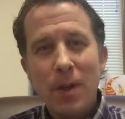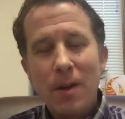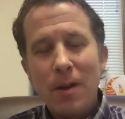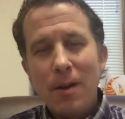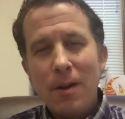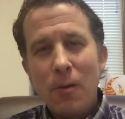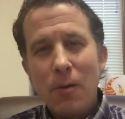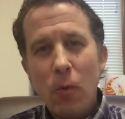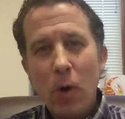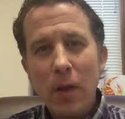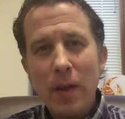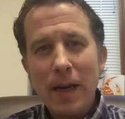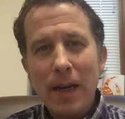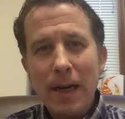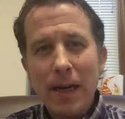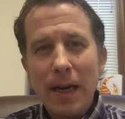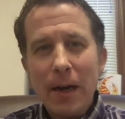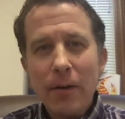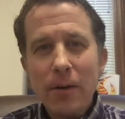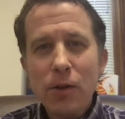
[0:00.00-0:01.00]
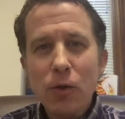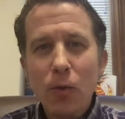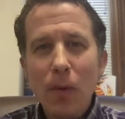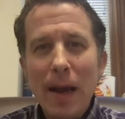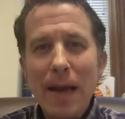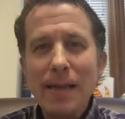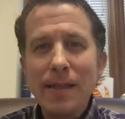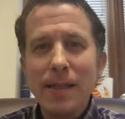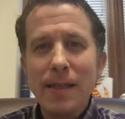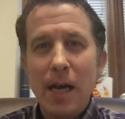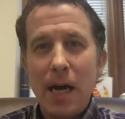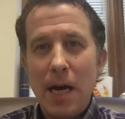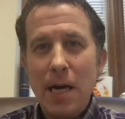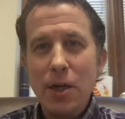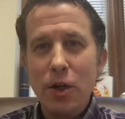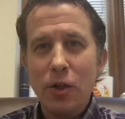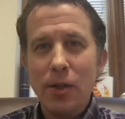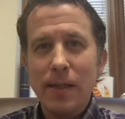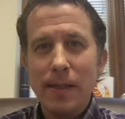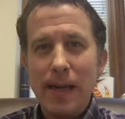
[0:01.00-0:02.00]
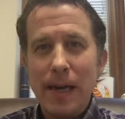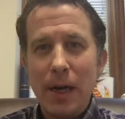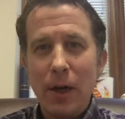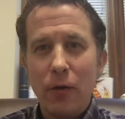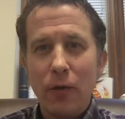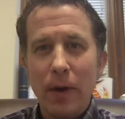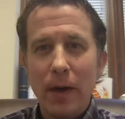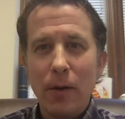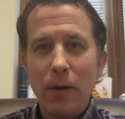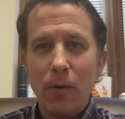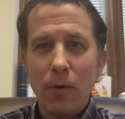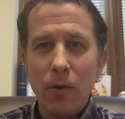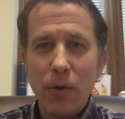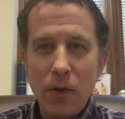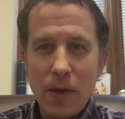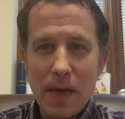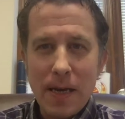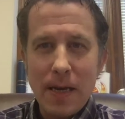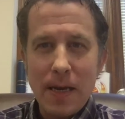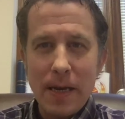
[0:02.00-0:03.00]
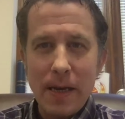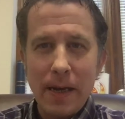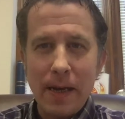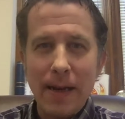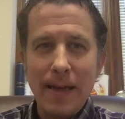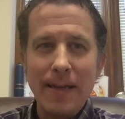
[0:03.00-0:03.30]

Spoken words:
One of the clearest ways to understand critical thinking